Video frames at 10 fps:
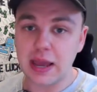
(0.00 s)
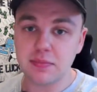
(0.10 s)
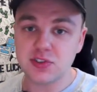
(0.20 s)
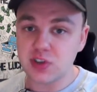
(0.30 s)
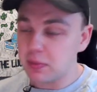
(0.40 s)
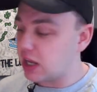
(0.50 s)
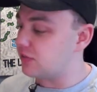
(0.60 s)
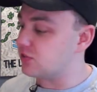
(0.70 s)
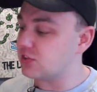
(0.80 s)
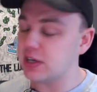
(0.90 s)
some kind
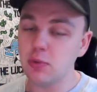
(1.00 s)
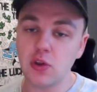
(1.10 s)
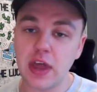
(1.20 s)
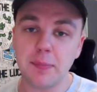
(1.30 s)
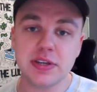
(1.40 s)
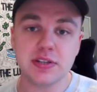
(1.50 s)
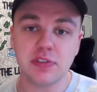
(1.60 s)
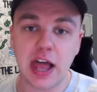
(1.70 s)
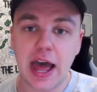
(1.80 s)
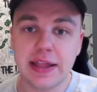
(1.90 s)
of scheme on that piece of
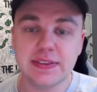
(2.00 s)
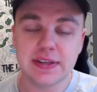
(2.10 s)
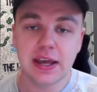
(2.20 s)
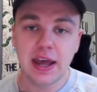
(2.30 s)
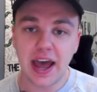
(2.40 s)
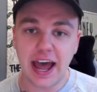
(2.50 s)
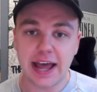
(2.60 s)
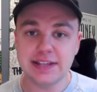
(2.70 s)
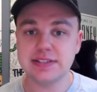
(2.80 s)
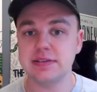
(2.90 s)
land,
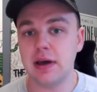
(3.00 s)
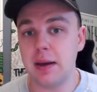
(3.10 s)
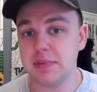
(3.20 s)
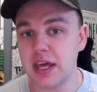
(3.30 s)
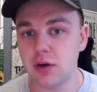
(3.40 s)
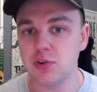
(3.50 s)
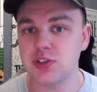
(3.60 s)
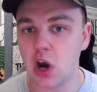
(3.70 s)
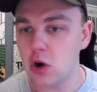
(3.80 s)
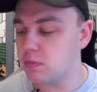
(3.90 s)
and I'm getting a
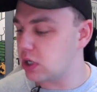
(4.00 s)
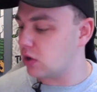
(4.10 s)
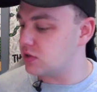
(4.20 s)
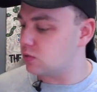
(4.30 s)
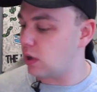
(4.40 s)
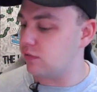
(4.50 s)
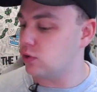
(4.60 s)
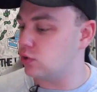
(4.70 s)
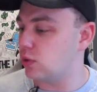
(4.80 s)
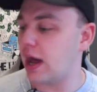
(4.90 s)
return, because if you
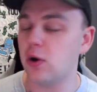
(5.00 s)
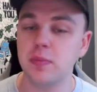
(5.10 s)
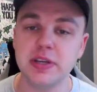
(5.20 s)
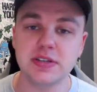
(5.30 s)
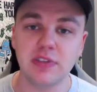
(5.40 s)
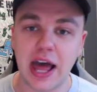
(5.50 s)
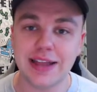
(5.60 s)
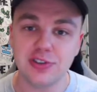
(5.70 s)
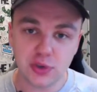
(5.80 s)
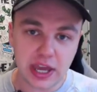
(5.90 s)
do that on a piece of land
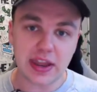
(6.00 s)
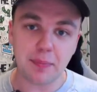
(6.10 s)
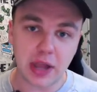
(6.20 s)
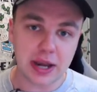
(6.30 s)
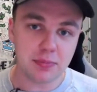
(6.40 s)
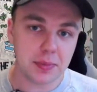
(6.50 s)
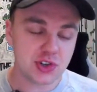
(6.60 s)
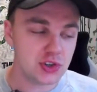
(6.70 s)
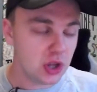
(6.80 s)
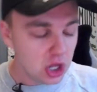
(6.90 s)
and you get that planning
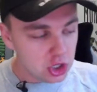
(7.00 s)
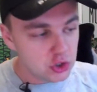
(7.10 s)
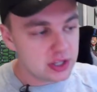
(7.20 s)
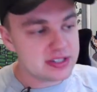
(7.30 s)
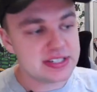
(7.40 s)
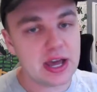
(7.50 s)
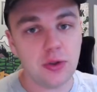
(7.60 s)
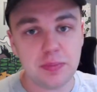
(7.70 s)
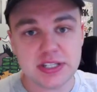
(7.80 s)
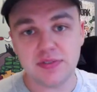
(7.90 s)
permission, you can sell
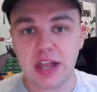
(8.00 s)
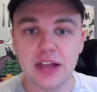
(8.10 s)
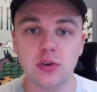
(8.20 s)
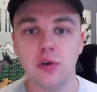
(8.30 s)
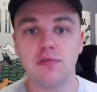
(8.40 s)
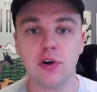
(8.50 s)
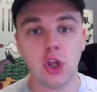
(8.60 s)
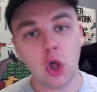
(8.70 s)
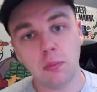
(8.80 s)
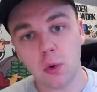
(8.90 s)
the piece of land on for a
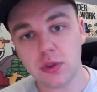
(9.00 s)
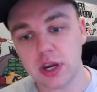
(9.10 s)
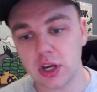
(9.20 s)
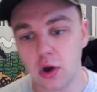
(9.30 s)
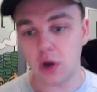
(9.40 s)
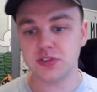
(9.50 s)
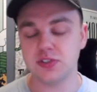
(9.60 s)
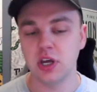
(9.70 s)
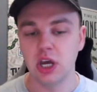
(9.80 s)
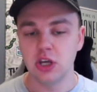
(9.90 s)
lot more than it
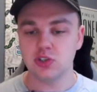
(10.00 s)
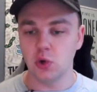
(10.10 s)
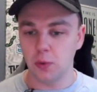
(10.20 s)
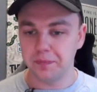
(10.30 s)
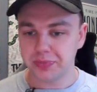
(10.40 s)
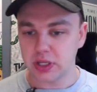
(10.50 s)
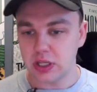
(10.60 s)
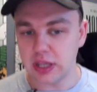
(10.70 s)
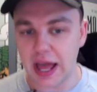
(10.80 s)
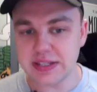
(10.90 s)
costs. So
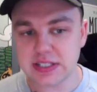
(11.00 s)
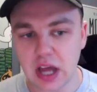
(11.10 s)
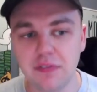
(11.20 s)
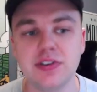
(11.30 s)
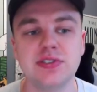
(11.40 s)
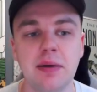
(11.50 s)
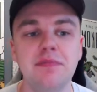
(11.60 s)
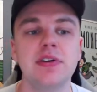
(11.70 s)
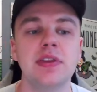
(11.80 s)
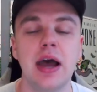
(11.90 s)
land stuff is
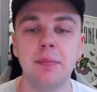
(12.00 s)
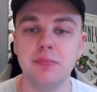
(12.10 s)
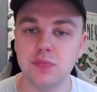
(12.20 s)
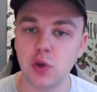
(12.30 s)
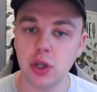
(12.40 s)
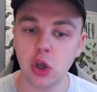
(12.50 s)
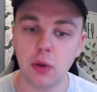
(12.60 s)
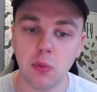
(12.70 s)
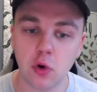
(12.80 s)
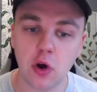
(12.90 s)
something that I'm doing a lot
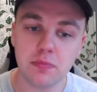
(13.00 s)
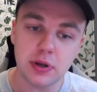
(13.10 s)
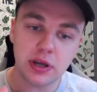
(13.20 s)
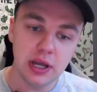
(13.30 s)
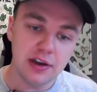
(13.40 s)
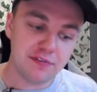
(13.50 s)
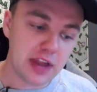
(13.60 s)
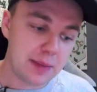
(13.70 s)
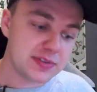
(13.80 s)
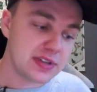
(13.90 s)
more on, but
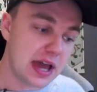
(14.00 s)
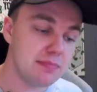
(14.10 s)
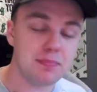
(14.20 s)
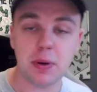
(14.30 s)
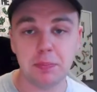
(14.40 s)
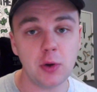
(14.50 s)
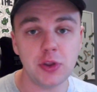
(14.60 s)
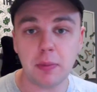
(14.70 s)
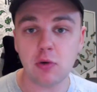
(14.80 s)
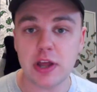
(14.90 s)
flips and
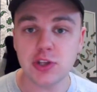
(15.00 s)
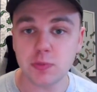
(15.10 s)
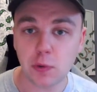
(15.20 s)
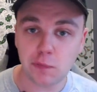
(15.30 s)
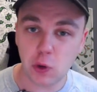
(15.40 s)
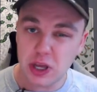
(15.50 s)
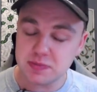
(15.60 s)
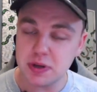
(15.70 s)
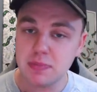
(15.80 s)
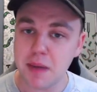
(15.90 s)
building up my rental portfolio has
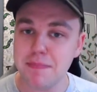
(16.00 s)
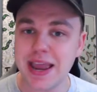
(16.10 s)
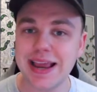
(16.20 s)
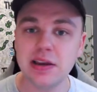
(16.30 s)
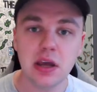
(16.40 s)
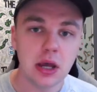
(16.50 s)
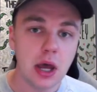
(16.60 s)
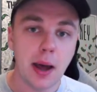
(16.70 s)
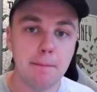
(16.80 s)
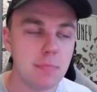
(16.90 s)
been my main
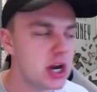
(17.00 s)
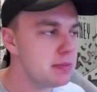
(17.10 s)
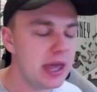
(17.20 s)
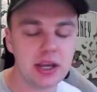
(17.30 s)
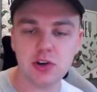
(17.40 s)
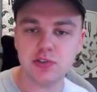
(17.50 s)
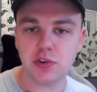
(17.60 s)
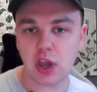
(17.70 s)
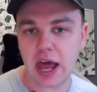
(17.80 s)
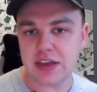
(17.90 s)
money makers for
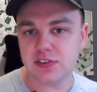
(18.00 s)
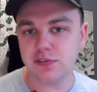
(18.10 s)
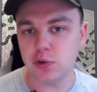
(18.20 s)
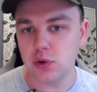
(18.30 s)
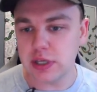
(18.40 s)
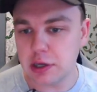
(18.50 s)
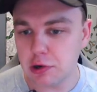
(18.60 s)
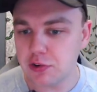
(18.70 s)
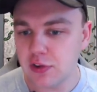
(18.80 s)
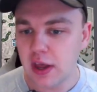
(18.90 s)
the last few
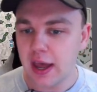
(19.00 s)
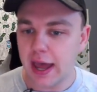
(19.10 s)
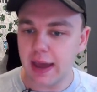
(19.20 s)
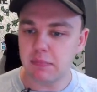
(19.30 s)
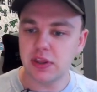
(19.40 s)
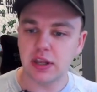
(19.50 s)
years, and the